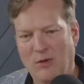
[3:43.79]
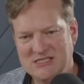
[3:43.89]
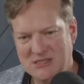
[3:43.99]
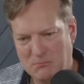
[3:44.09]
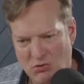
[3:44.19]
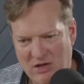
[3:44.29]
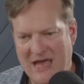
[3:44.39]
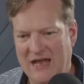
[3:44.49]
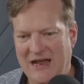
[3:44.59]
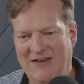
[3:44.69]
What's the
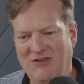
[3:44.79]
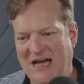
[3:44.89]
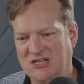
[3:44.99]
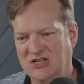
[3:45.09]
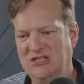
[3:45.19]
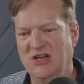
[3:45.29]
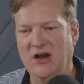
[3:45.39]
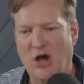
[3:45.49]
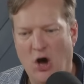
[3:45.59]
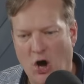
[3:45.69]
plan? Have I actually
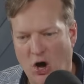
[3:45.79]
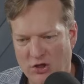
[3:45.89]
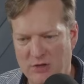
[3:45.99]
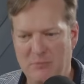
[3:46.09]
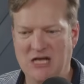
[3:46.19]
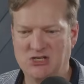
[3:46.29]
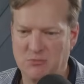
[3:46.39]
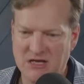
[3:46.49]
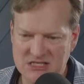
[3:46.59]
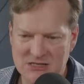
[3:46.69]
done all the
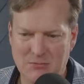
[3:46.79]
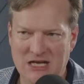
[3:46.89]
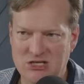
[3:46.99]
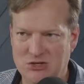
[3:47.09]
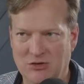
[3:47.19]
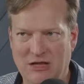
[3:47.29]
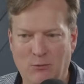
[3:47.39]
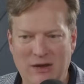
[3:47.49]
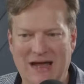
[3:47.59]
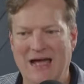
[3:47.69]
measurements to make sure
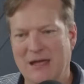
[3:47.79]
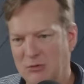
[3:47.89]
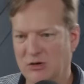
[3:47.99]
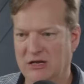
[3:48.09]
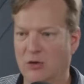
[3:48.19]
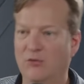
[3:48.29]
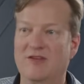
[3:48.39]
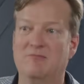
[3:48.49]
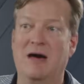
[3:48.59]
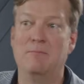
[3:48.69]
that when I am going to go
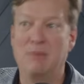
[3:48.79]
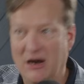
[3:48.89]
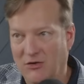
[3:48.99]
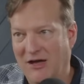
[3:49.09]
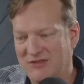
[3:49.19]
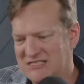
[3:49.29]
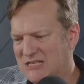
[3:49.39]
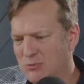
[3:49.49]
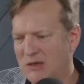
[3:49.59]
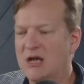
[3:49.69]
live my better life? Because
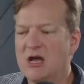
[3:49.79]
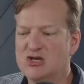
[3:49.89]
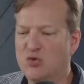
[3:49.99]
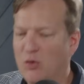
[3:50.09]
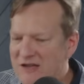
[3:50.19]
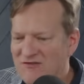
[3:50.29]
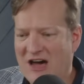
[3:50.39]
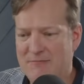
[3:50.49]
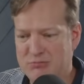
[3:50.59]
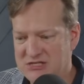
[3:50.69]
that's what
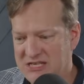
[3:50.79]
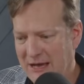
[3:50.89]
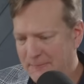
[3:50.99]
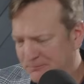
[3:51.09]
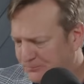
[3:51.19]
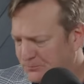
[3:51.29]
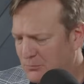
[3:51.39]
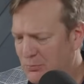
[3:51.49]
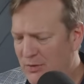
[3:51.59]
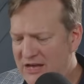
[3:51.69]
25%.
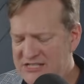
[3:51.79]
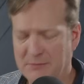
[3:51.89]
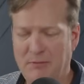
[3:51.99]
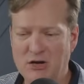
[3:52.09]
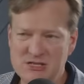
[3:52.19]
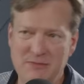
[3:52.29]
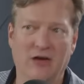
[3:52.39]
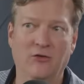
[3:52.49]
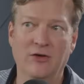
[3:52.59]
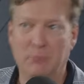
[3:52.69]
is supposed to be
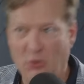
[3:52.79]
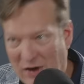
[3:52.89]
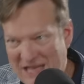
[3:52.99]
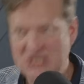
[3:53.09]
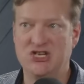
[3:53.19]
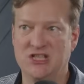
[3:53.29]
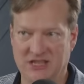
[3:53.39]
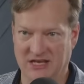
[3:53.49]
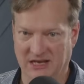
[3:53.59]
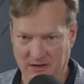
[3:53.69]
a
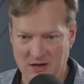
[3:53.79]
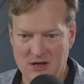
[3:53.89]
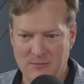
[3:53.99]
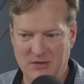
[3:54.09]
liberation thing mm-hmm.